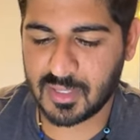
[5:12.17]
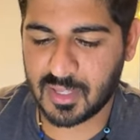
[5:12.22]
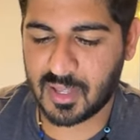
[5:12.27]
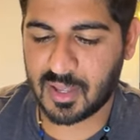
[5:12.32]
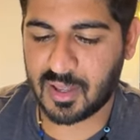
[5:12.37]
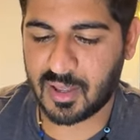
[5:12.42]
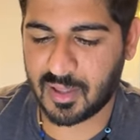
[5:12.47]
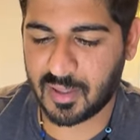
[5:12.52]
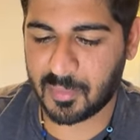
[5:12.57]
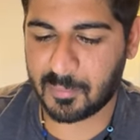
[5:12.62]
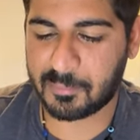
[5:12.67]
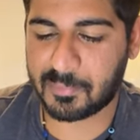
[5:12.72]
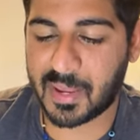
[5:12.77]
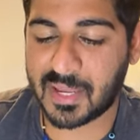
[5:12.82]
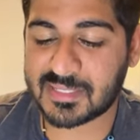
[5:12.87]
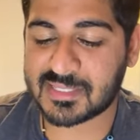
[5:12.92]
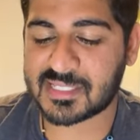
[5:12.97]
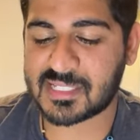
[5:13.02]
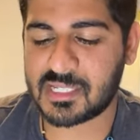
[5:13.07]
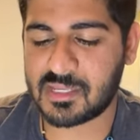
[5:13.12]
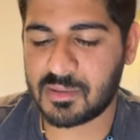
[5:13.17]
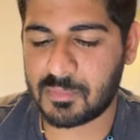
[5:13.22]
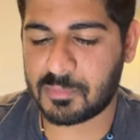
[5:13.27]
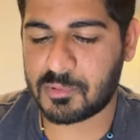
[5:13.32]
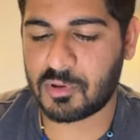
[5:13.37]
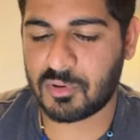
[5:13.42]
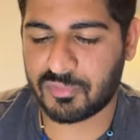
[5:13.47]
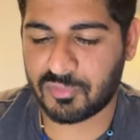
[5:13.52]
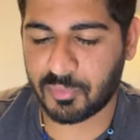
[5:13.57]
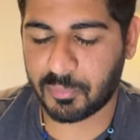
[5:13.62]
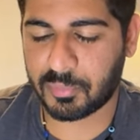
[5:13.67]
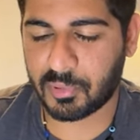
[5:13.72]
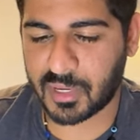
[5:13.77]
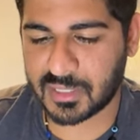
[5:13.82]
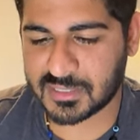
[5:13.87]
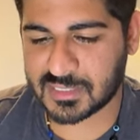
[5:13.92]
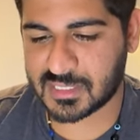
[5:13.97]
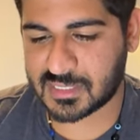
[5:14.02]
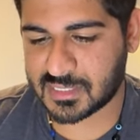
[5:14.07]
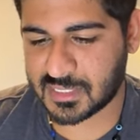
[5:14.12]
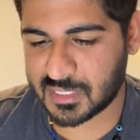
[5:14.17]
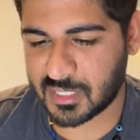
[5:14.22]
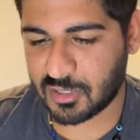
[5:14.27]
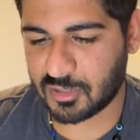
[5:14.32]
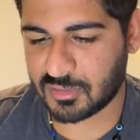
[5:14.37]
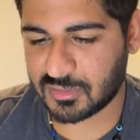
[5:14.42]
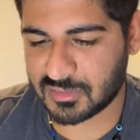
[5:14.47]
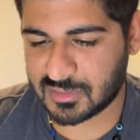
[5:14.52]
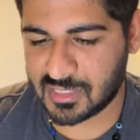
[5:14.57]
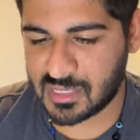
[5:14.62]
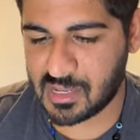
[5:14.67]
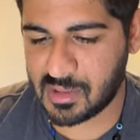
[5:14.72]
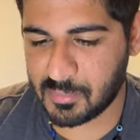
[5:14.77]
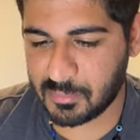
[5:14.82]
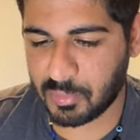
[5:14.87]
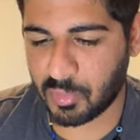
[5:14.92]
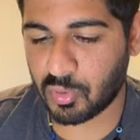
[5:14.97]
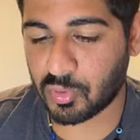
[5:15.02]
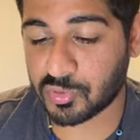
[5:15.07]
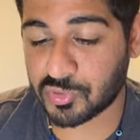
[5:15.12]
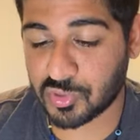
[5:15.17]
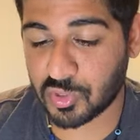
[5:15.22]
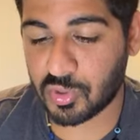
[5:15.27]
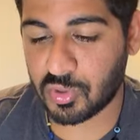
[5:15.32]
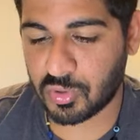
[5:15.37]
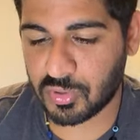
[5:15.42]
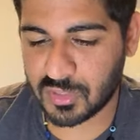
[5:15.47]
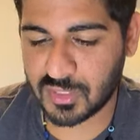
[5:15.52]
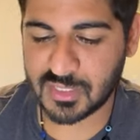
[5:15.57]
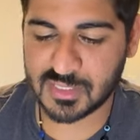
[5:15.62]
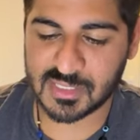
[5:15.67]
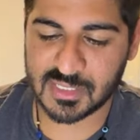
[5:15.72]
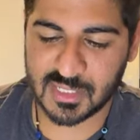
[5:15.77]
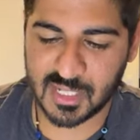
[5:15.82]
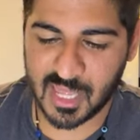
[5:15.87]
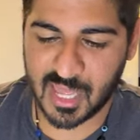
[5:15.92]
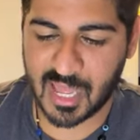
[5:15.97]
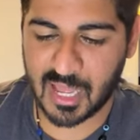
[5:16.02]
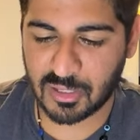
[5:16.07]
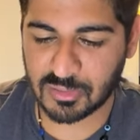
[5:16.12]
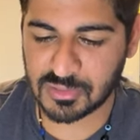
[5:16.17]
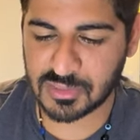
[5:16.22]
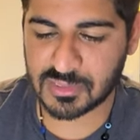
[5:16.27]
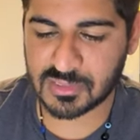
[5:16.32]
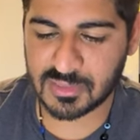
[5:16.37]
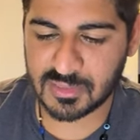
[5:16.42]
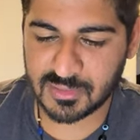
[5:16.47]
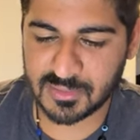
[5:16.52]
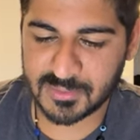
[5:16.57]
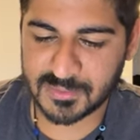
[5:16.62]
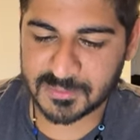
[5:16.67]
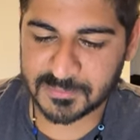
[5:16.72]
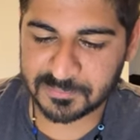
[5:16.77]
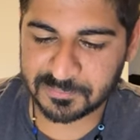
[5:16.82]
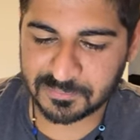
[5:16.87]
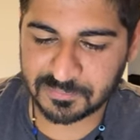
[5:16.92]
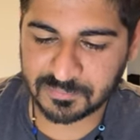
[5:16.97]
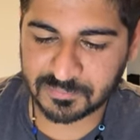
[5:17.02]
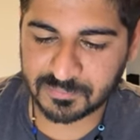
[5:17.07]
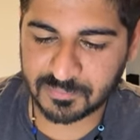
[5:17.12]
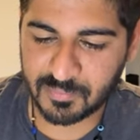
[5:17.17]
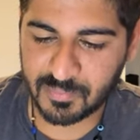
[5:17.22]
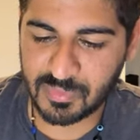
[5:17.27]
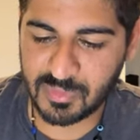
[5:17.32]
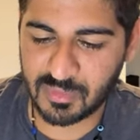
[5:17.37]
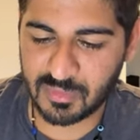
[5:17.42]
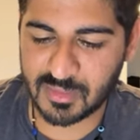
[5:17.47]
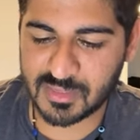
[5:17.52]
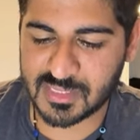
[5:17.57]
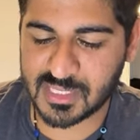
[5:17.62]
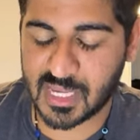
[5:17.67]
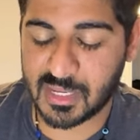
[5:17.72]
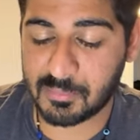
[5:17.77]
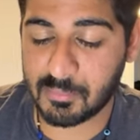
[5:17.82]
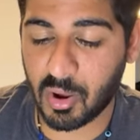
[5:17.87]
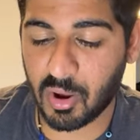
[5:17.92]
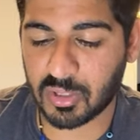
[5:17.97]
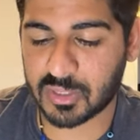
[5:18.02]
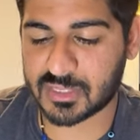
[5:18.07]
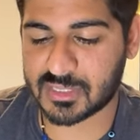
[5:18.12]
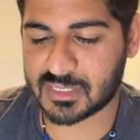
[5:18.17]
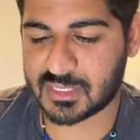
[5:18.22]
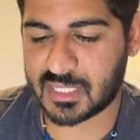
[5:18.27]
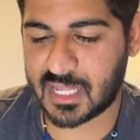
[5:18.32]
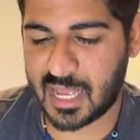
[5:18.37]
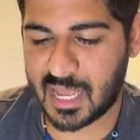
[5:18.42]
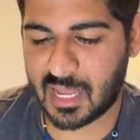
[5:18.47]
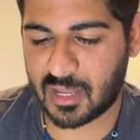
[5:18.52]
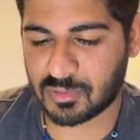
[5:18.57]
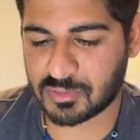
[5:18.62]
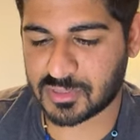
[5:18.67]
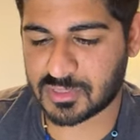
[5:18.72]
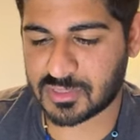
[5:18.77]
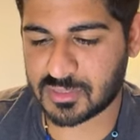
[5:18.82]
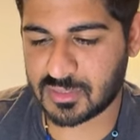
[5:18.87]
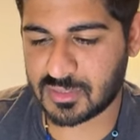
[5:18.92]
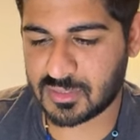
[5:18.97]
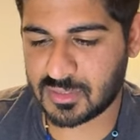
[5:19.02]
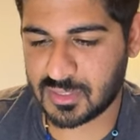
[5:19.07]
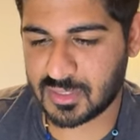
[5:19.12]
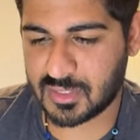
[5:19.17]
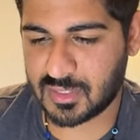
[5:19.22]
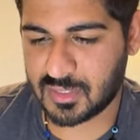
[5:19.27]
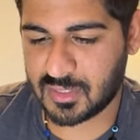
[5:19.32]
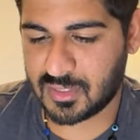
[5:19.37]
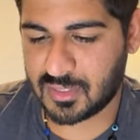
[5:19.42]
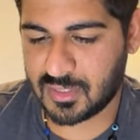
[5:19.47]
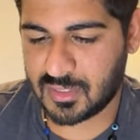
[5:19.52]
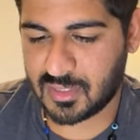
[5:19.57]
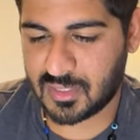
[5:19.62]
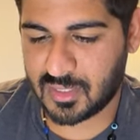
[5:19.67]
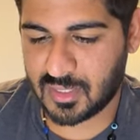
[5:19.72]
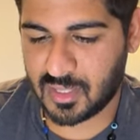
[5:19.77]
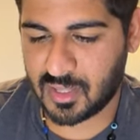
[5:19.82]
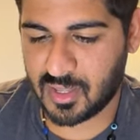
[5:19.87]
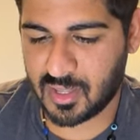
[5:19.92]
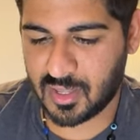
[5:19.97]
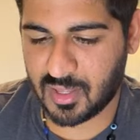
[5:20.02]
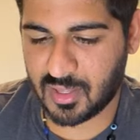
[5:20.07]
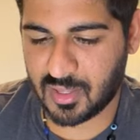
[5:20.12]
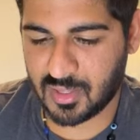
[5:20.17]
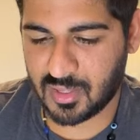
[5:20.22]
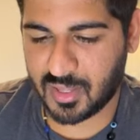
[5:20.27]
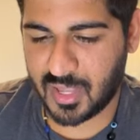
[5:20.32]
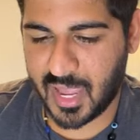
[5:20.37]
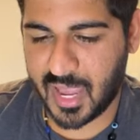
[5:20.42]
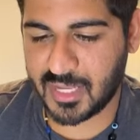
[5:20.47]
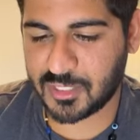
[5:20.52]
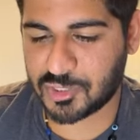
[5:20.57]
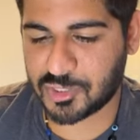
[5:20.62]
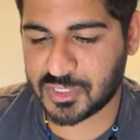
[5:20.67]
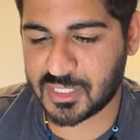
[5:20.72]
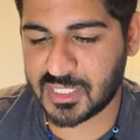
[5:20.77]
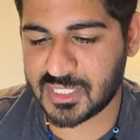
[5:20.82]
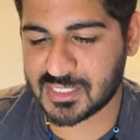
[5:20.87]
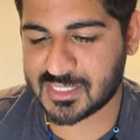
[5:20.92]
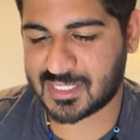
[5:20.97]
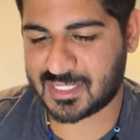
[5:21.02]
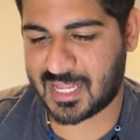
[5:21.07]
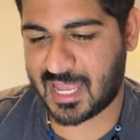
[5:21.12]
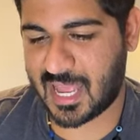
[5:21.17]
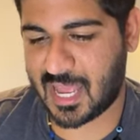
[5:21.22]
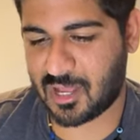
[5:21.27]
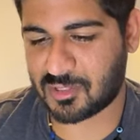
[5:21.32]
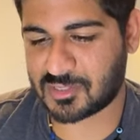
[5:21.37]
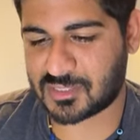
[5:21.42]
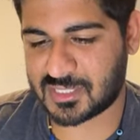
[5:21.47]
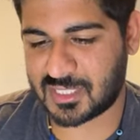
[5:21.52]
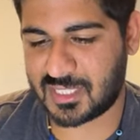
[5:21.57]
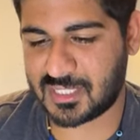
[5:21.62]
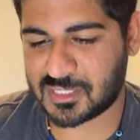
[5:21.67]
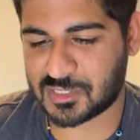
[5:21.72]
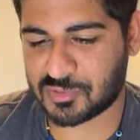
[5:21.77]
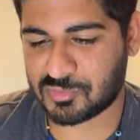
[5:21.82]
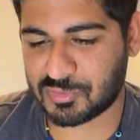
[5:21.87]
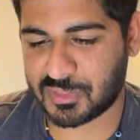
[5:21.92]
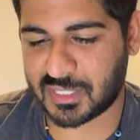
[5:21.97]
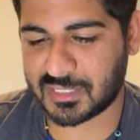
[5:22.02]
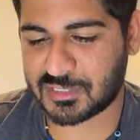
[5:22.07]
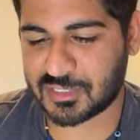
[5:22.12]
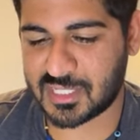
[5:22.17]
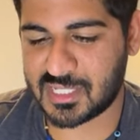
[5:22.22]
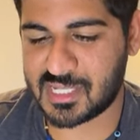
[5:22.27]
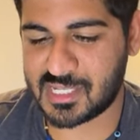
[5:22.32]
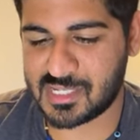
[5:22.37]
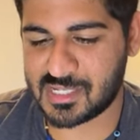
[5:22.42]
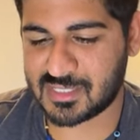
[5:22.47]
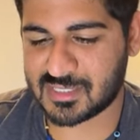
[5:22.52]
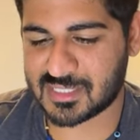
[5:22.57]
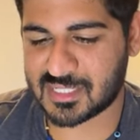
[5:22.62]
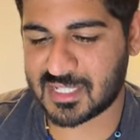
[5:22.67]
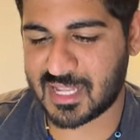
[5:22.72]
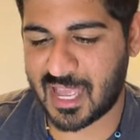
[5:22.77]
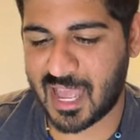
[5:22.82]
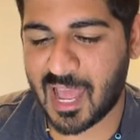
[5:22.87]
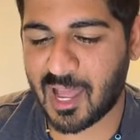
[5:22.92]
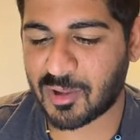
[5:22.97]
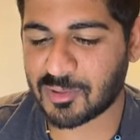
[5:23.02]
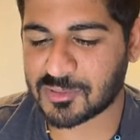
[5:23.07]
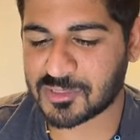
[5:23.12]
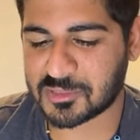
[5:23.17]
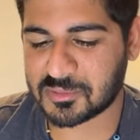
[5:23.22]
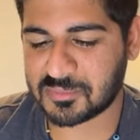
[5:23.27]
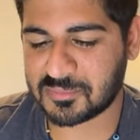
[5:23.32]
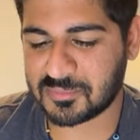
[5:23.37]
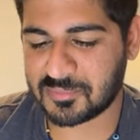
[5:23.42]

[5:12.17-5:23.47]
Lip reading: Betsy, beautiful Bretzi's in here. D Bordeaux is in the house. St. Mark is in the house. HD is in the house. It's YT is in the house.